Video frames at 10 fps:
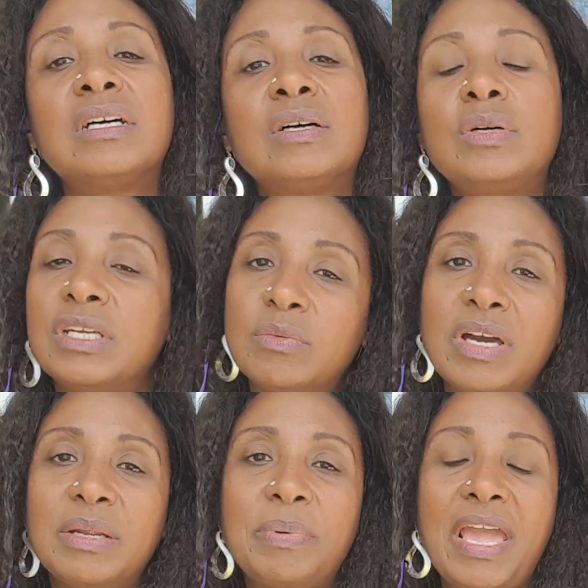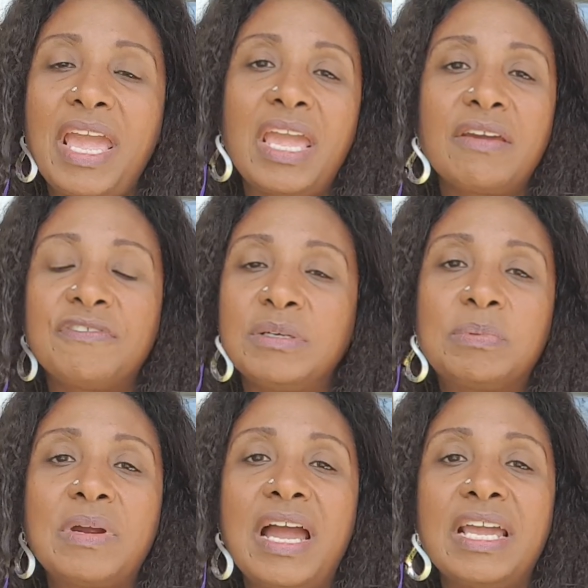who didn't want to pay full
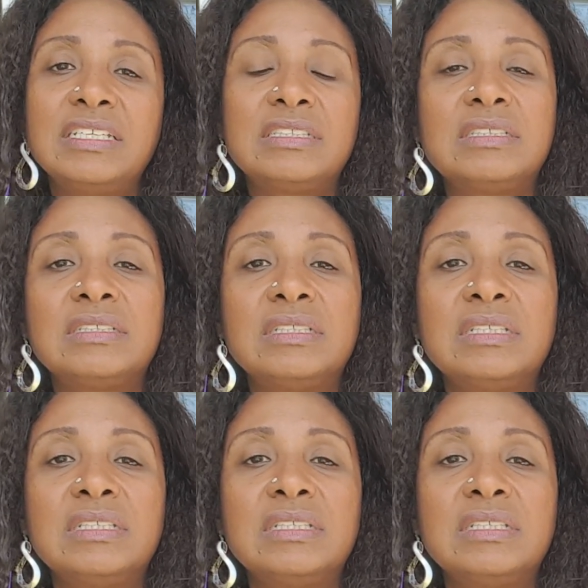price,